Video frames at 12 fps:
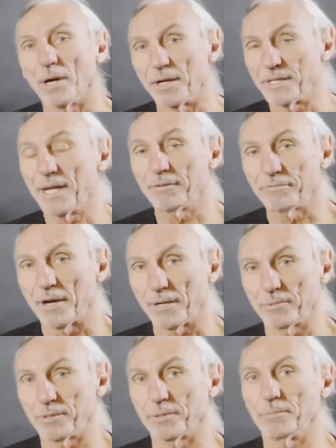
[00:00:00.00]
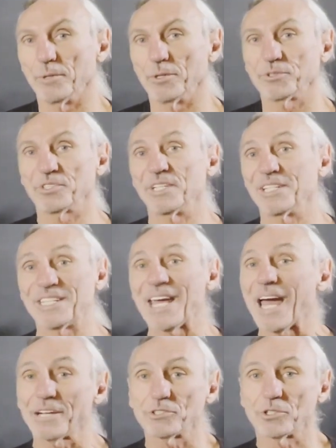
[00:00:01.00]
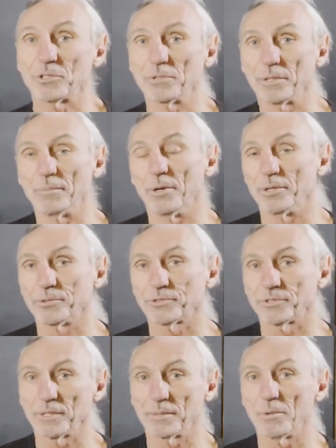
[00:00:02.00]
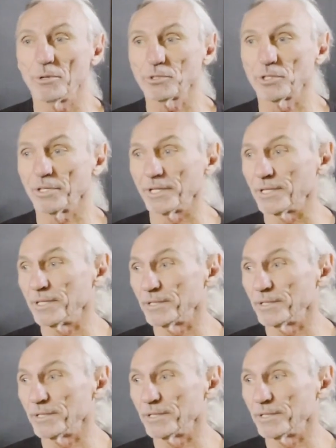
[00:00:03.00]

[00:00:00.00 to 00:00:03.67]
identify with the most and attach to the most emotionally.